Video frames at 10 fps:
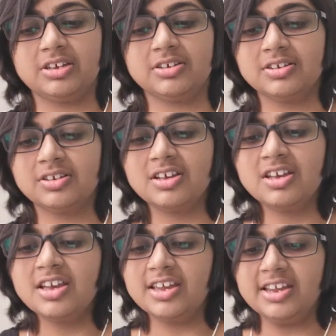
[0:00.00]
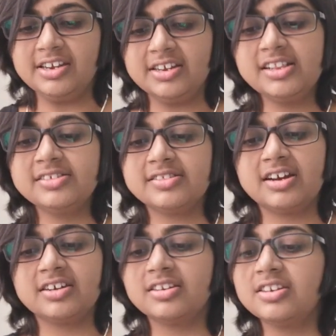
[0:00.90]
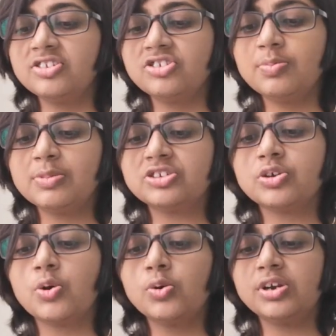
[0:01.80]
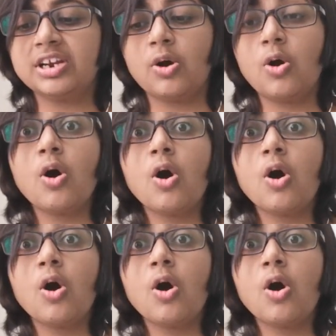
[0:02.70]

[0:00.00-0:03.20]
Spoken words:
thing. It tells that teacher must hold an